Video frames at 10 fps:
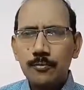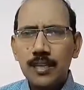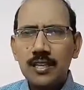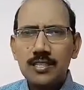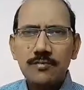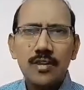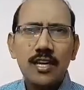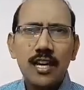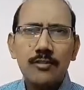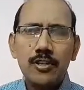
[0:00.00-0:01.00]
because of
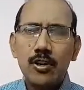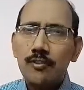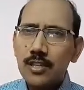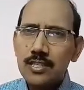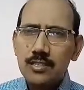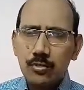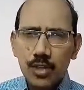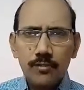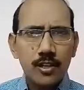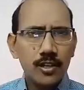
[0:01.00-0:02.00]
not having confidence
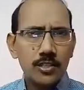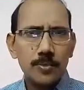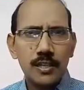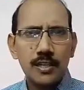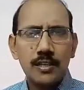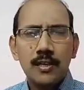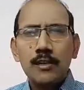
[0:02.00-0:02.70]
only we are not speaking.